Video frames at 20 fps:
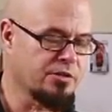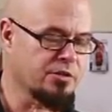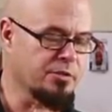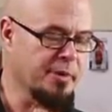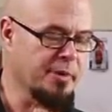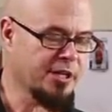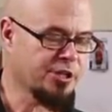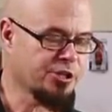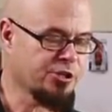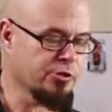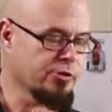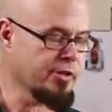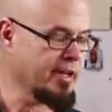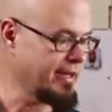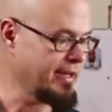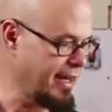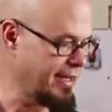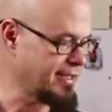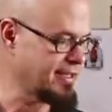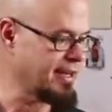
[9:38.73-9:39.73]
to make sure
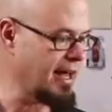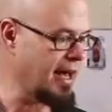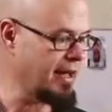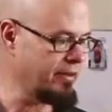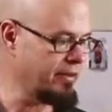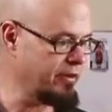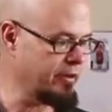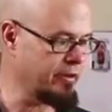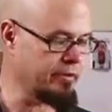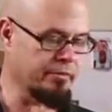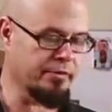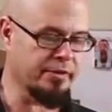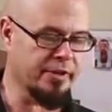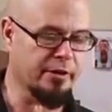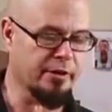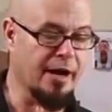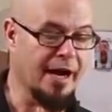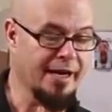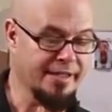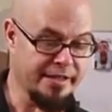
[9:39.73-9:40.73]
that that's not their
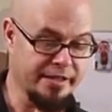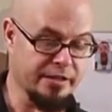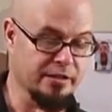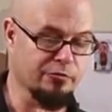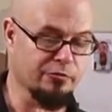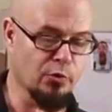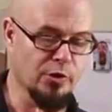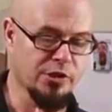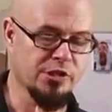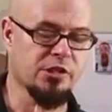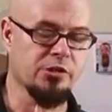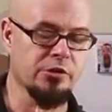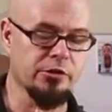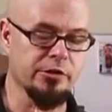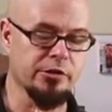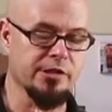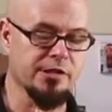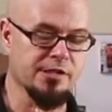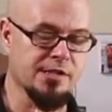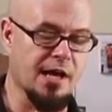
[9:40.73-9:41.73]
idea of what's
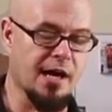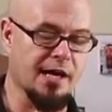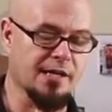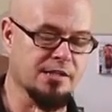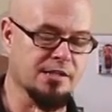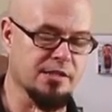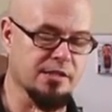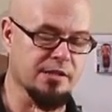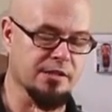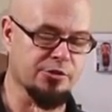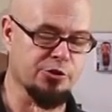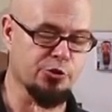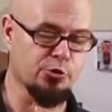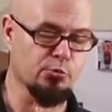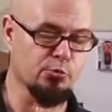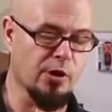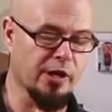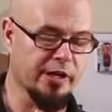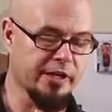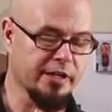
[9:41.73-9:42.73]
good is not
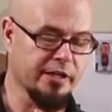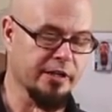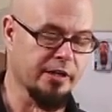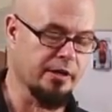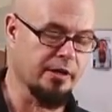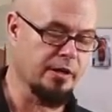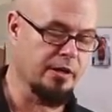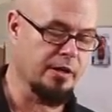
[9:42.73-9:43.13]
too runny.